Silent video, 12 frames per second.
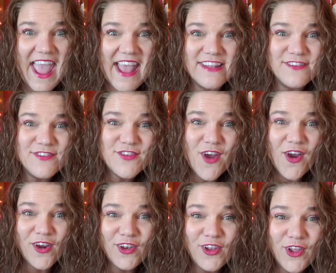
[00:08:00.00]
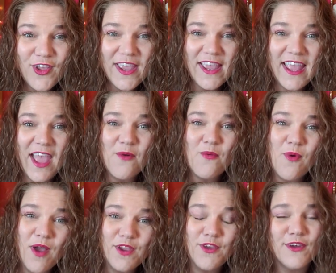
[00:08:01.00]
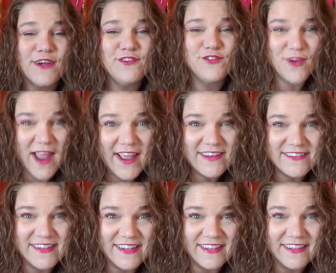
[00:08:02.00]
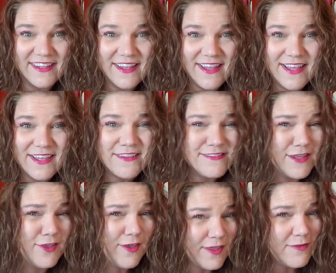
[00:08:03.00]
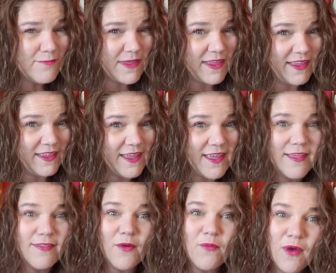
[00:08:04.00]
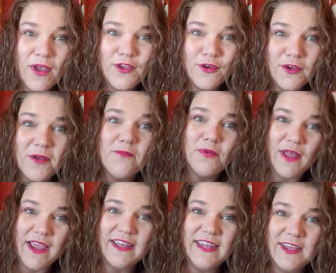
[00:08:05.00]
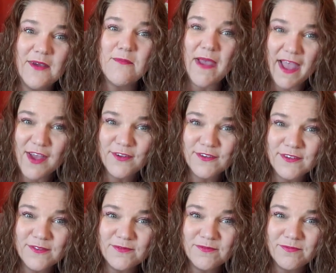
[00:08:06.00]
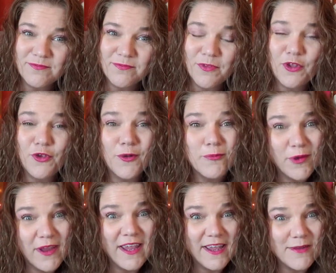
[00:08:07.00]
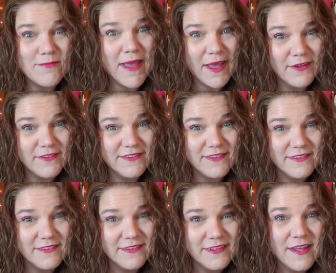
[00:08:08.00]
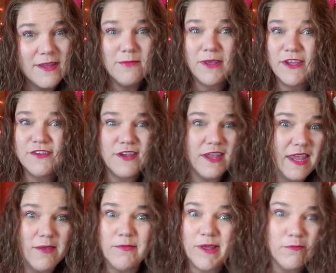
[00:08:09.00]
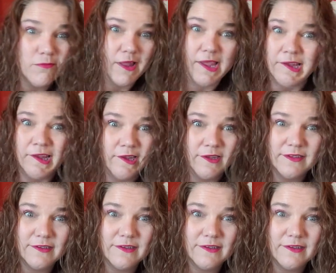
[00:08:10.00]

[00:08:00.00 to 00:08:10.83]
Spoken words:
and start looking at what you're attracting, because it could be that what you're complaining about, you're bringing about, because you keep complaining.